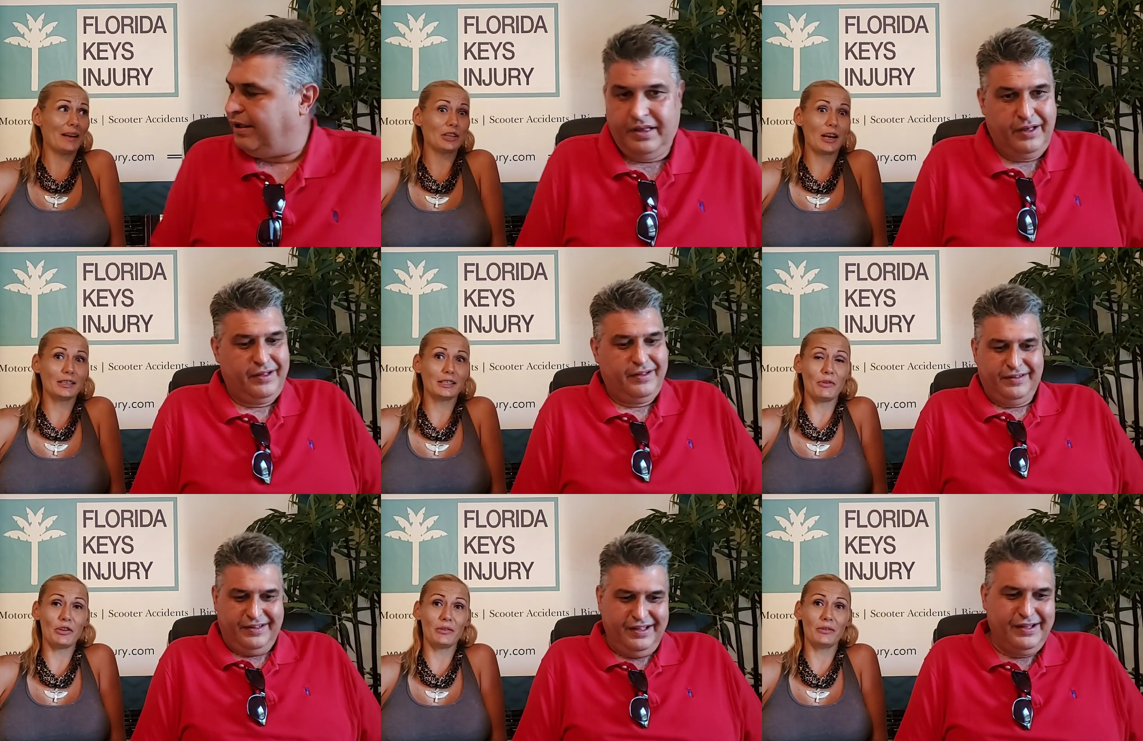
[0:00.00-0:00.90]
Speaker 1: it's
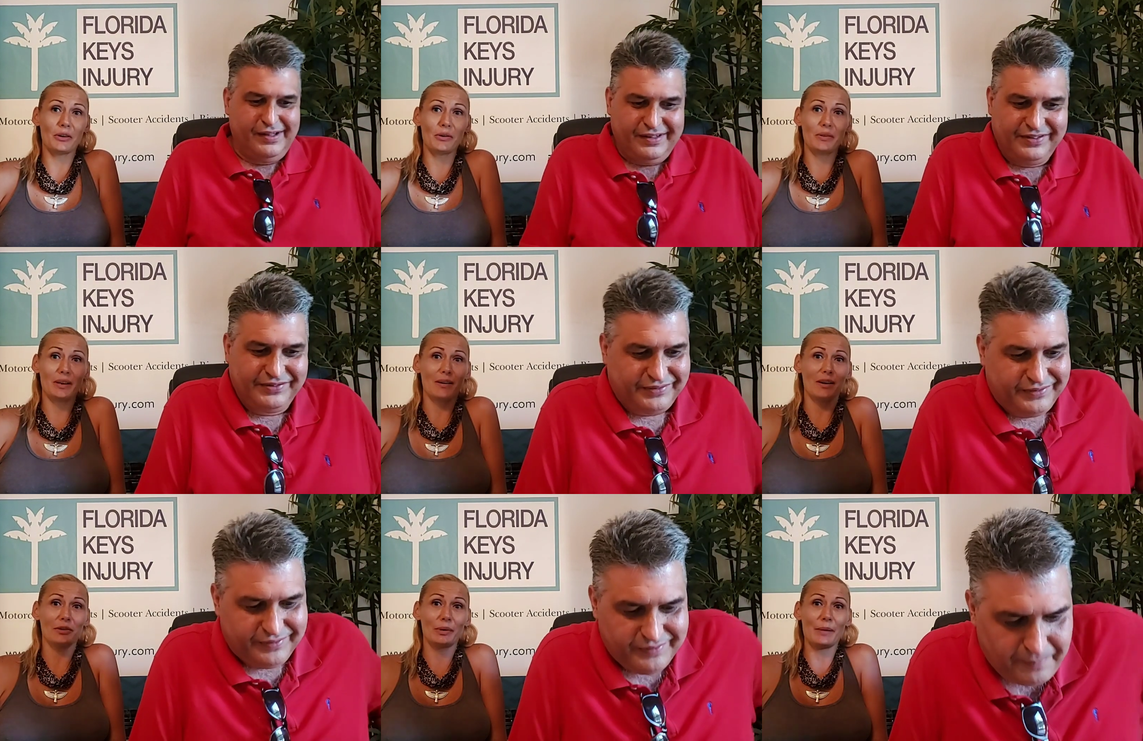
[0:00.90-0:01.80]
awesome. You can go there
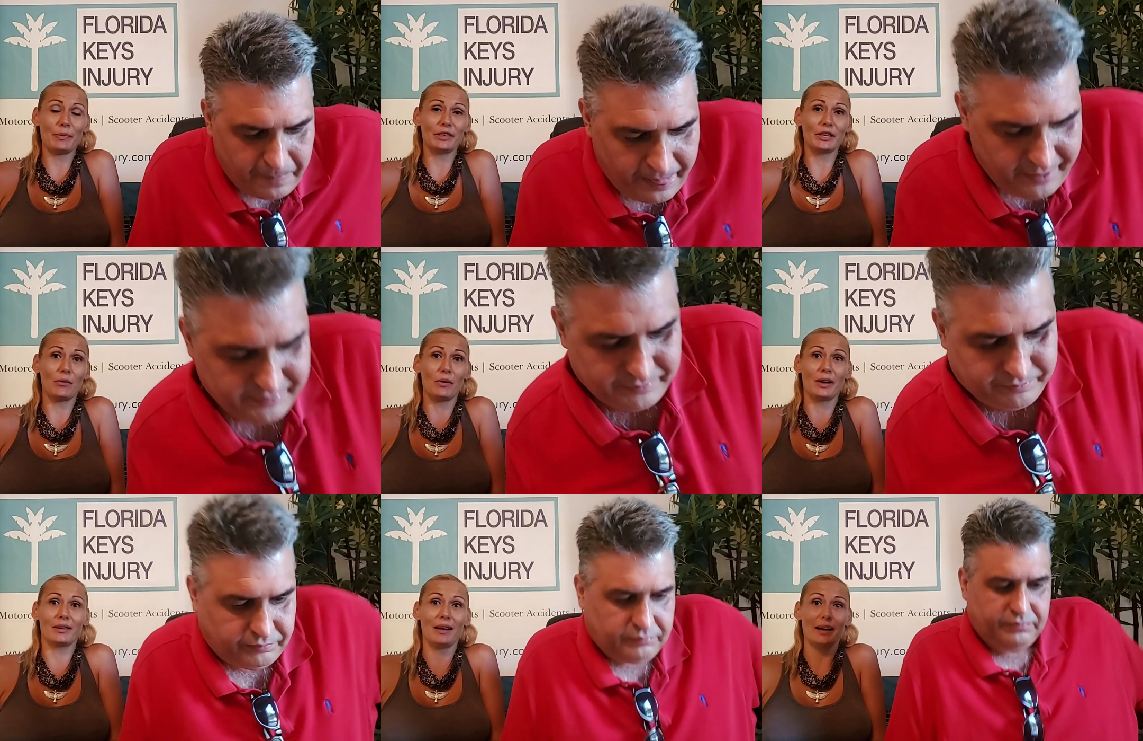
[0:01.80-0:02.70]
all the way up until
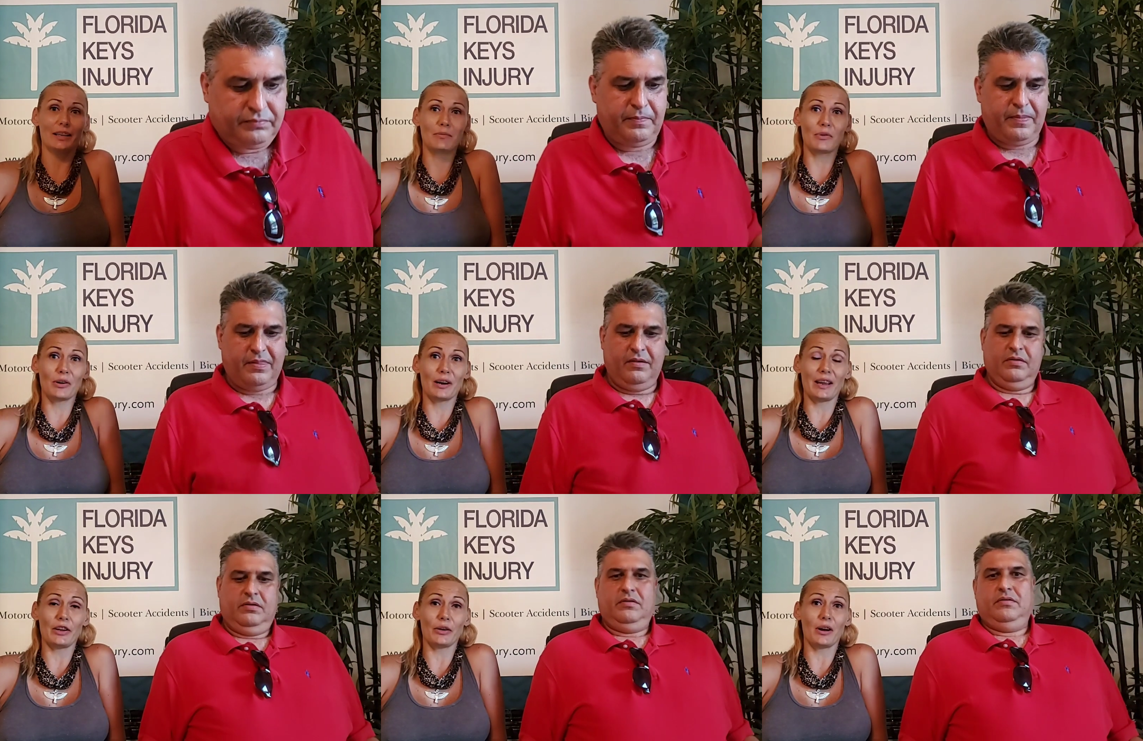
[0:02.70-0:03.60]
1 o'clock in the
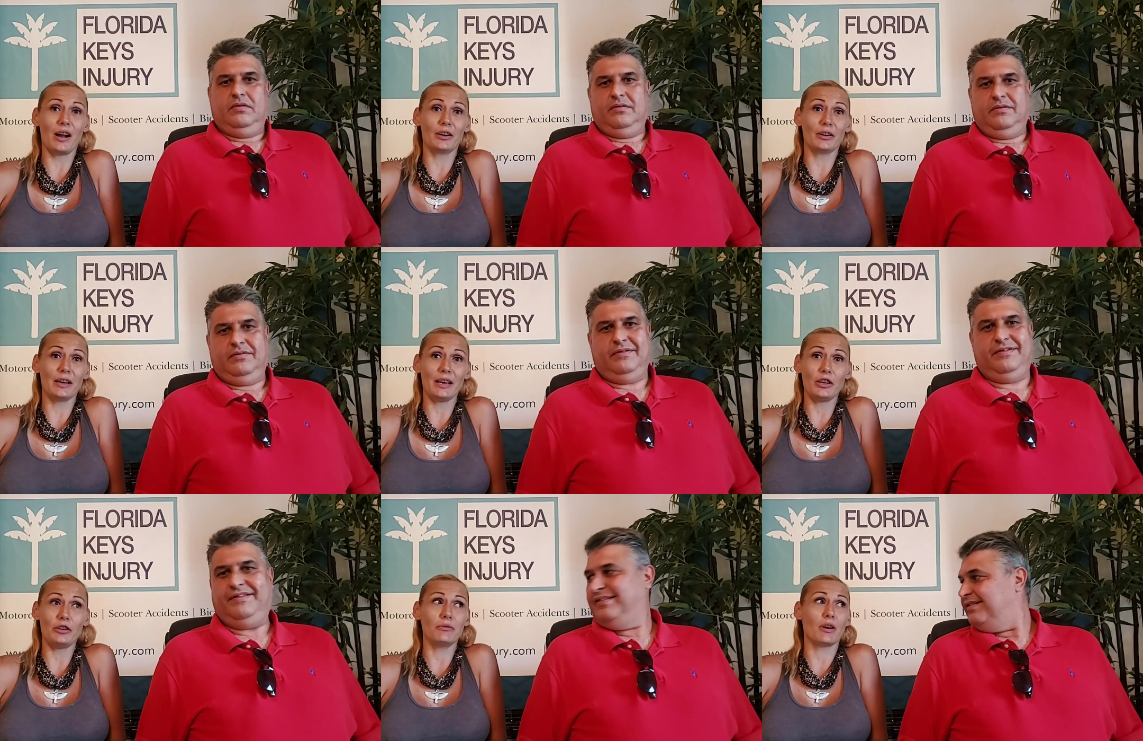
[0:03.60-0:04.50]
morning. You're
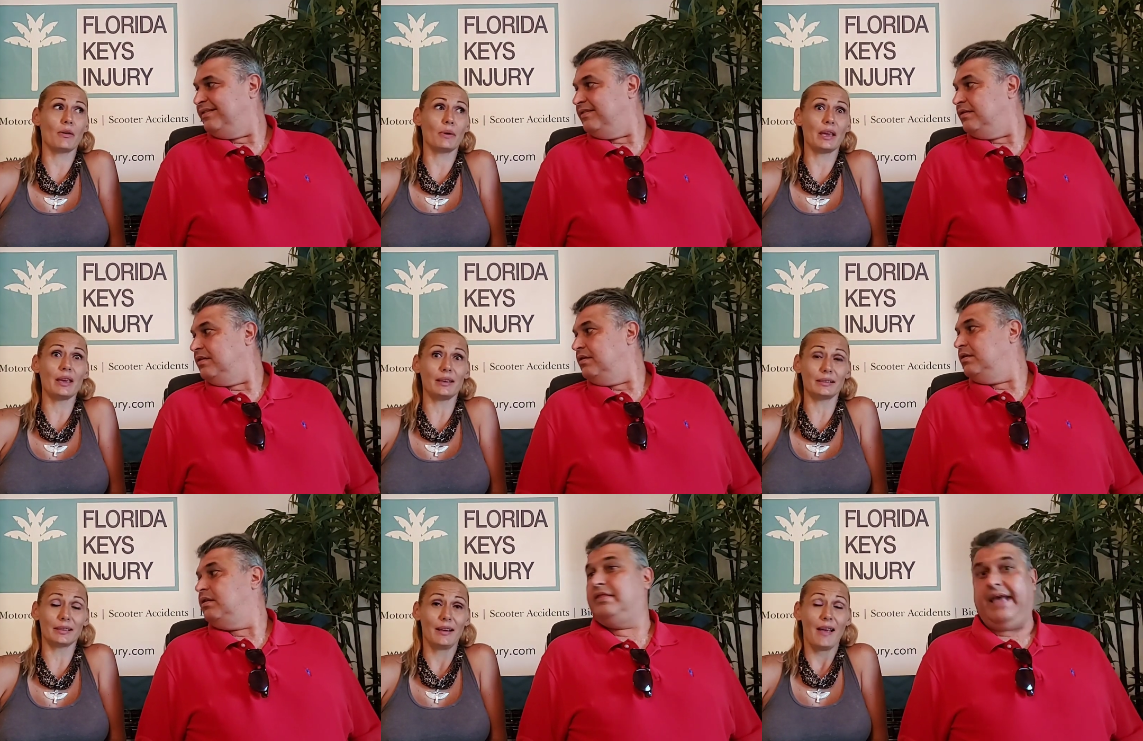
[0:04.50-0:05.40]
hungry, you go
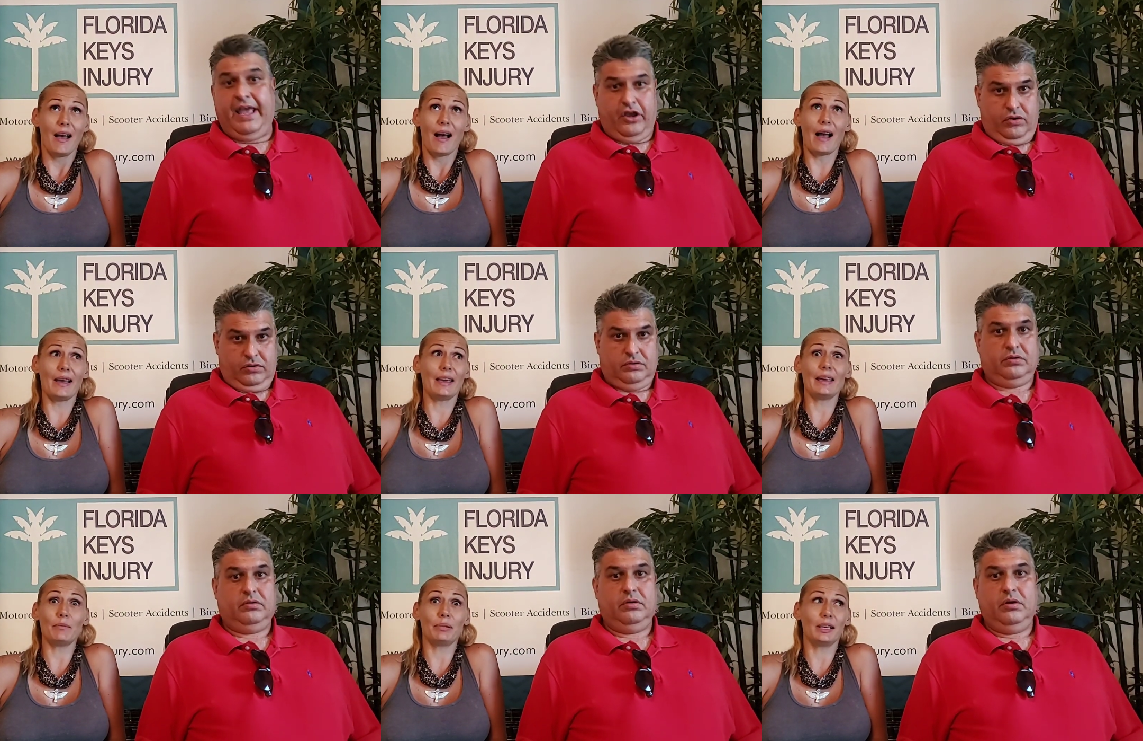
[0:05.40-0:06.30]
eat. Thank you. I
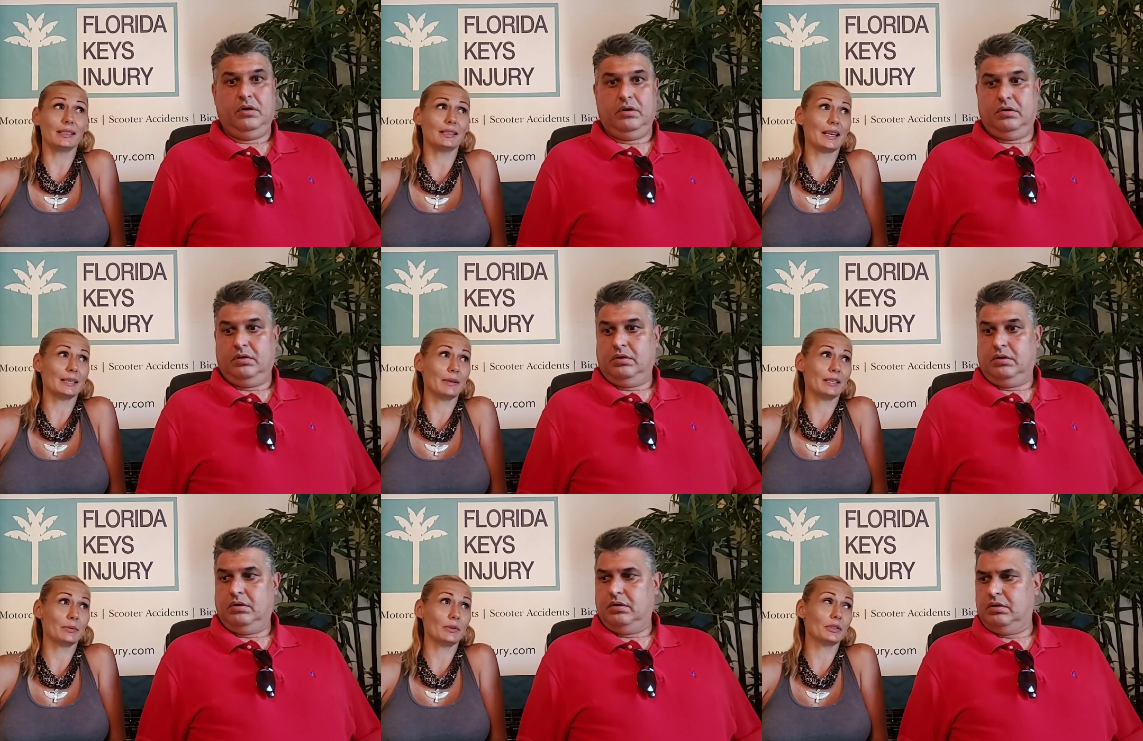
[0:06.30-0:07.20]
eat. Plus the
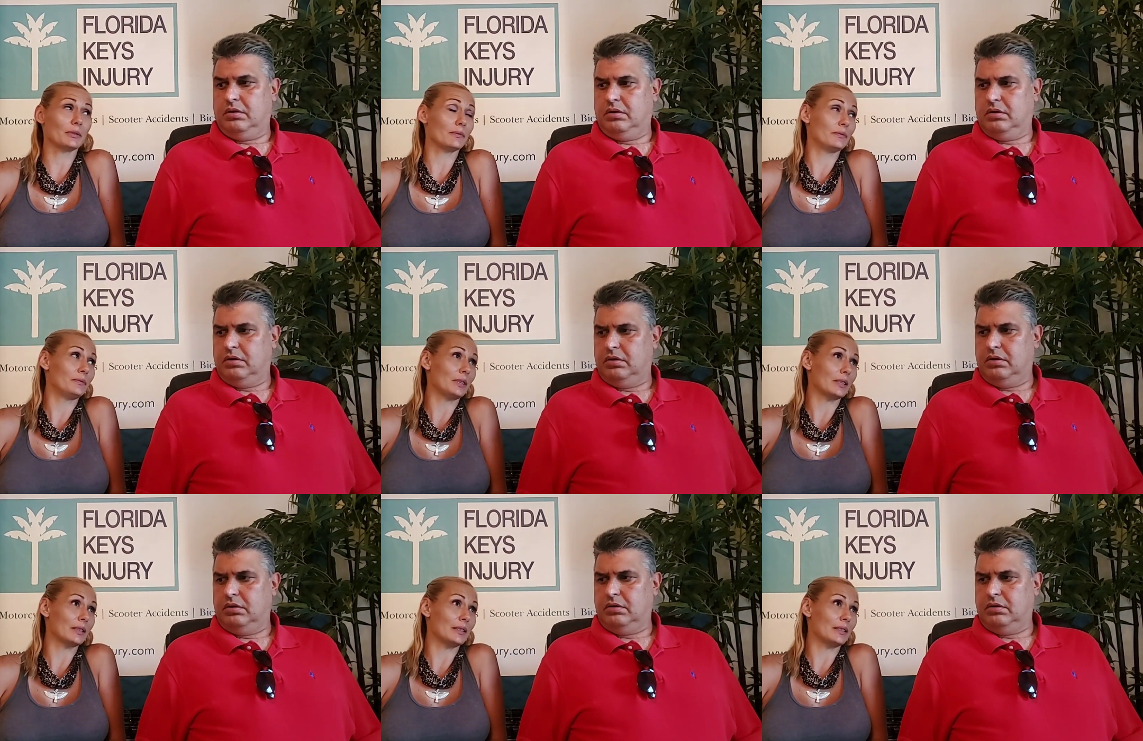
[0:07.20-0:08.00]
Tex-Mex rolls are fucking